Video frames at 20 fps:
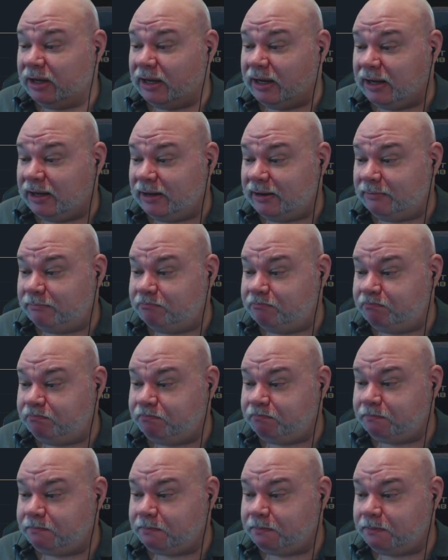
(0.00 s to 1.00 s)
But
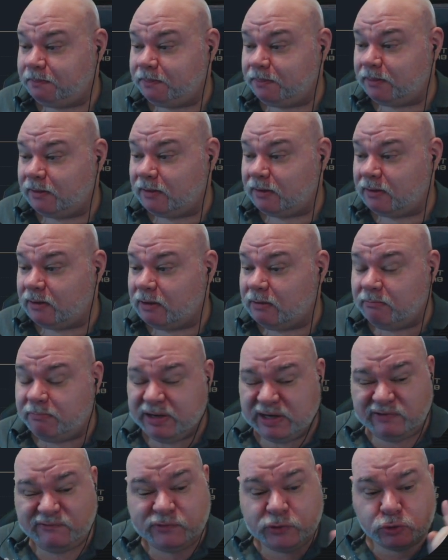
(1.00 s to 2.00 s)

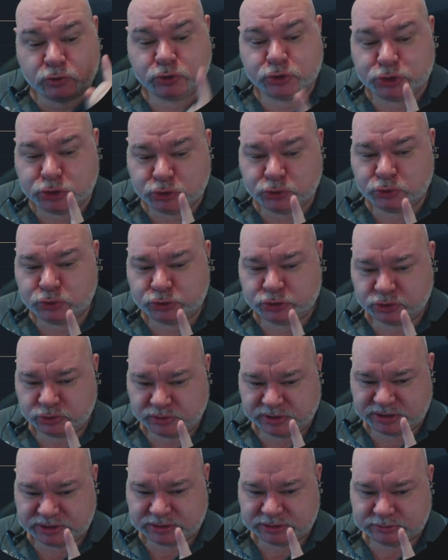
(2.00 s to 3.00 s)
if you do
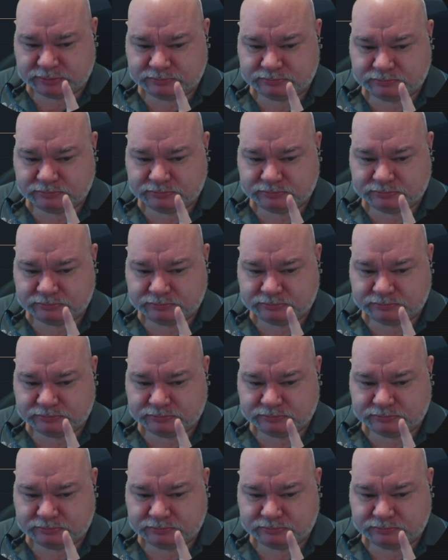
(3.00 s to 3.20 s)
it,